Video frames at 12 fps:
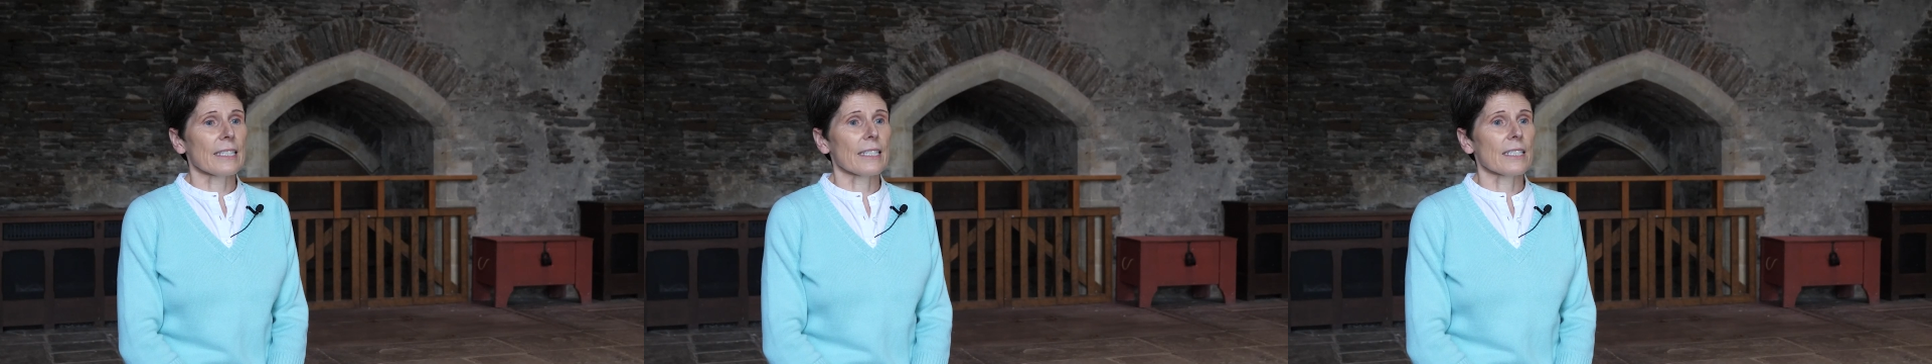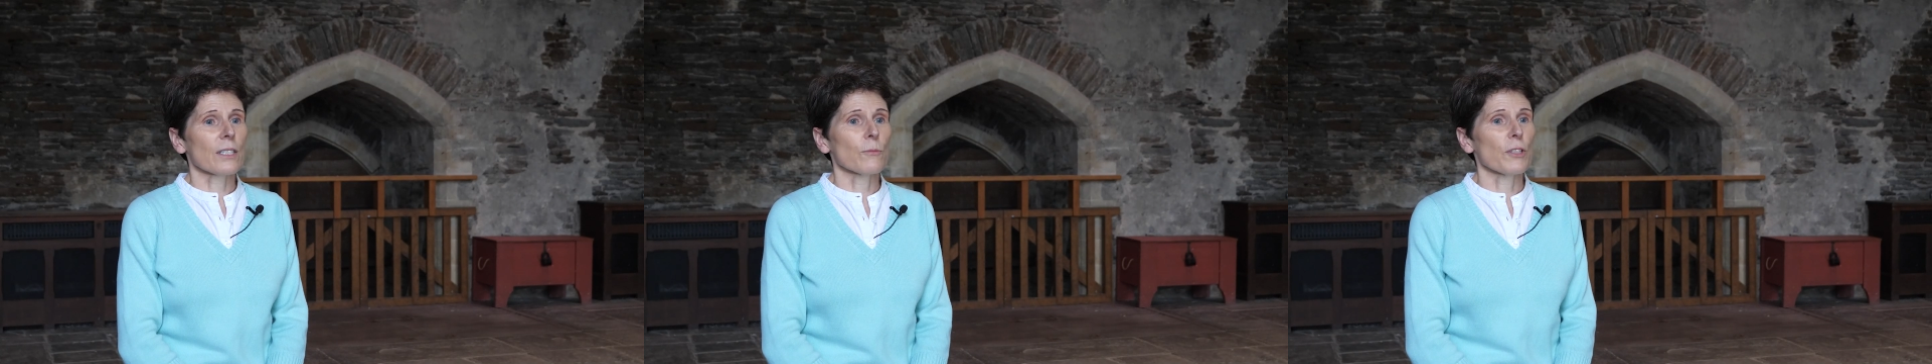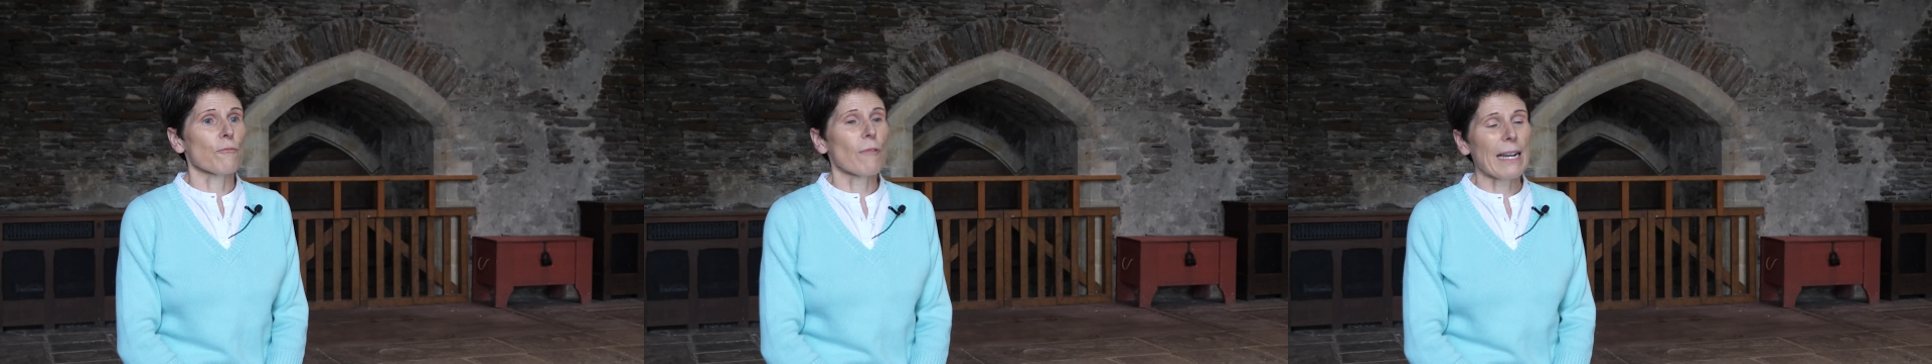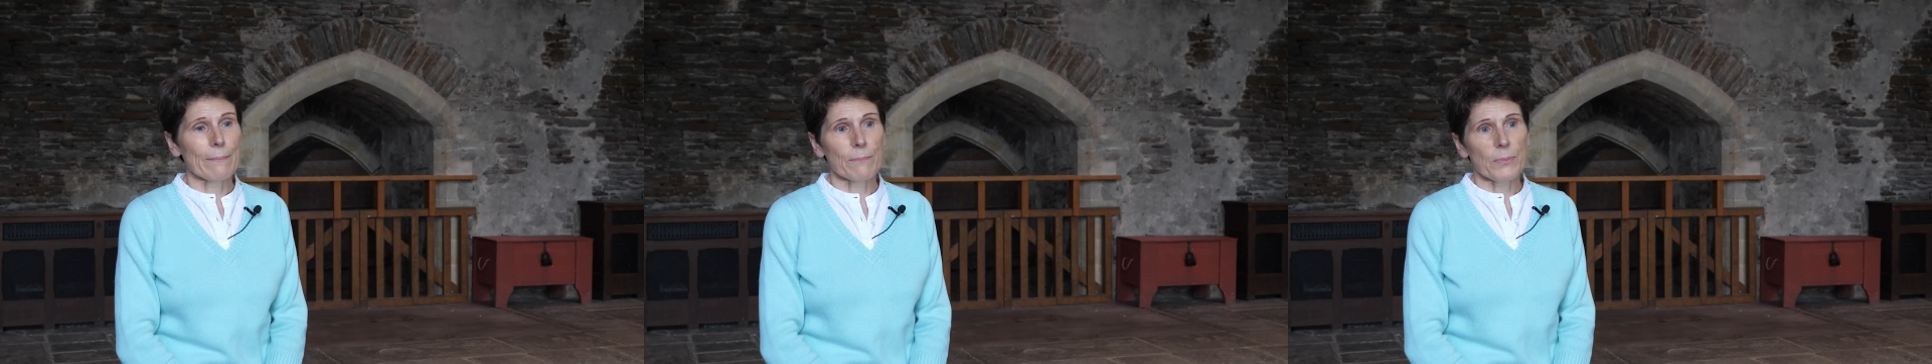these with
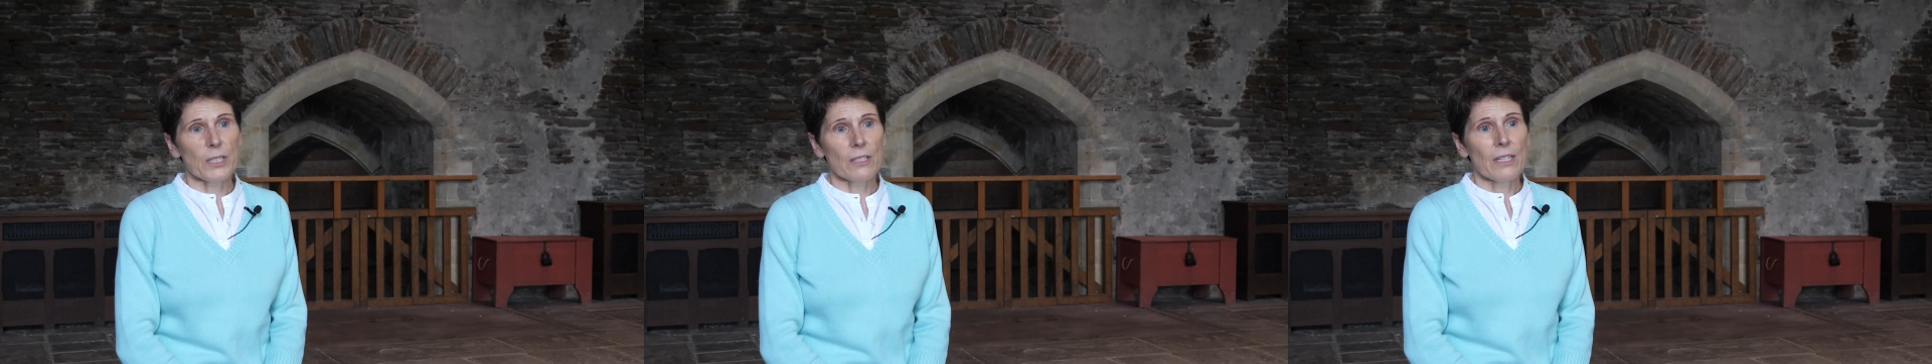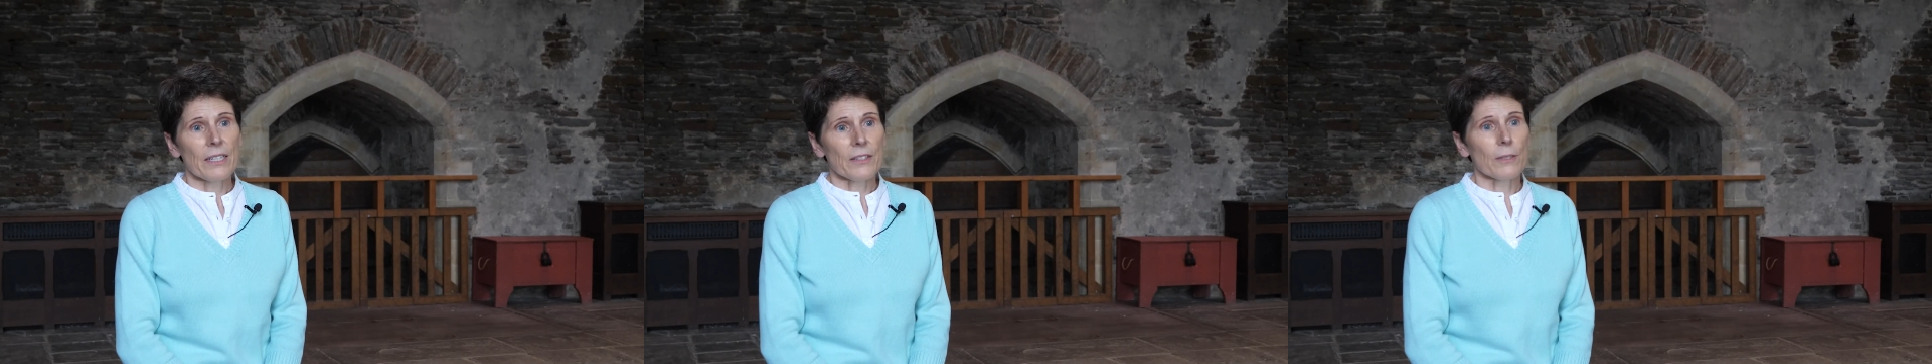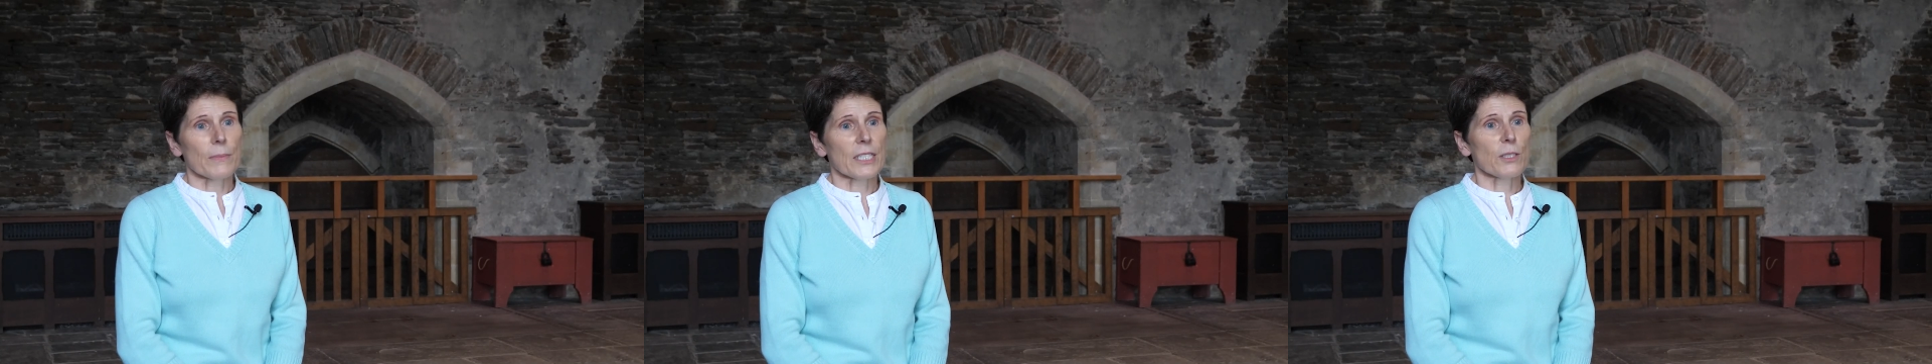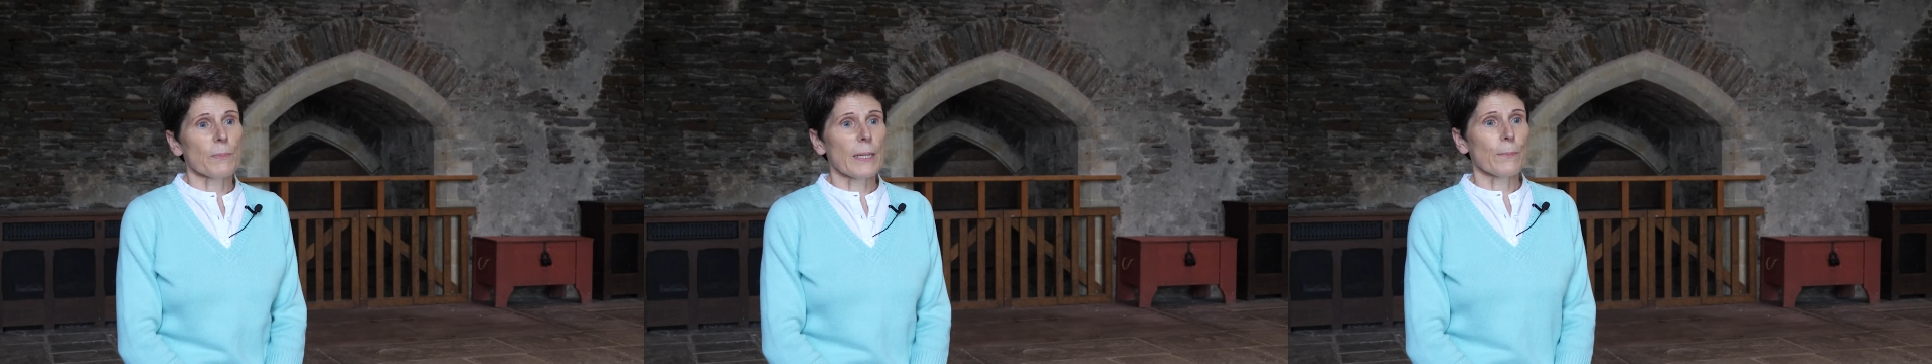ramps. That
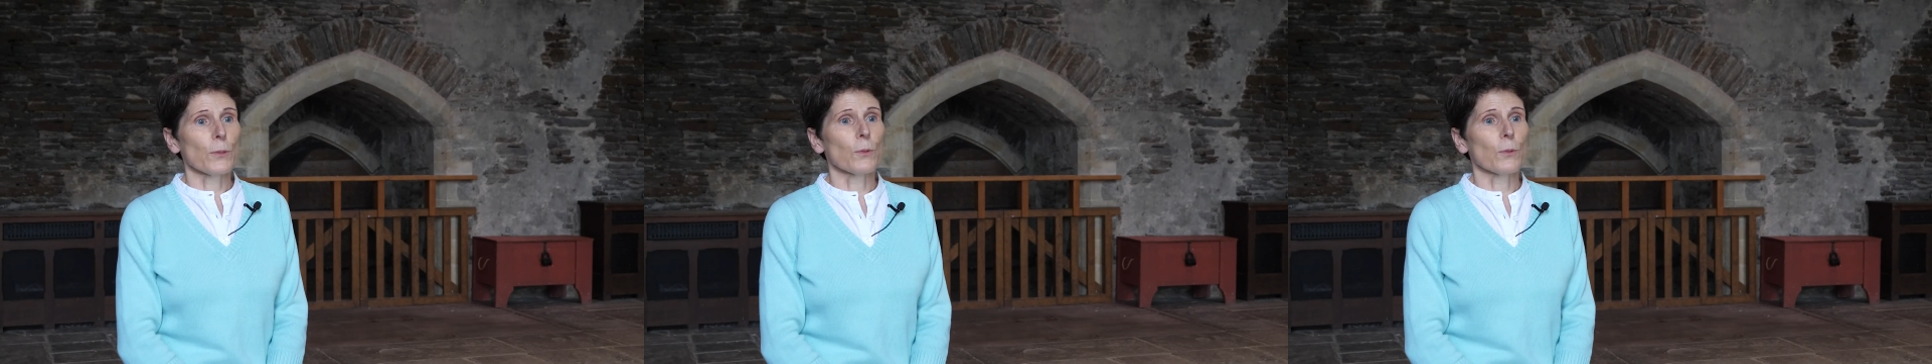means people